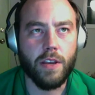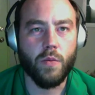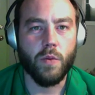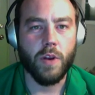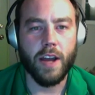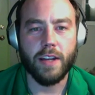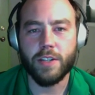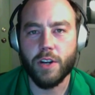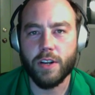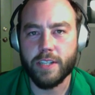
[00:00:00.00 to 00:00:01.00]
we're not going
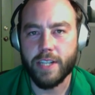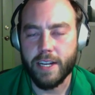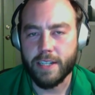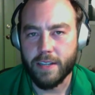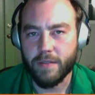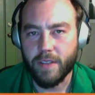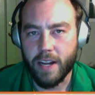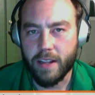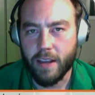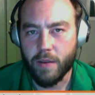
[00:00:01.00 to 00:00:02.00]
to charge DataSift
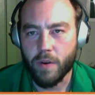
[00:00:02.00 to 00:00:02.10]
anything.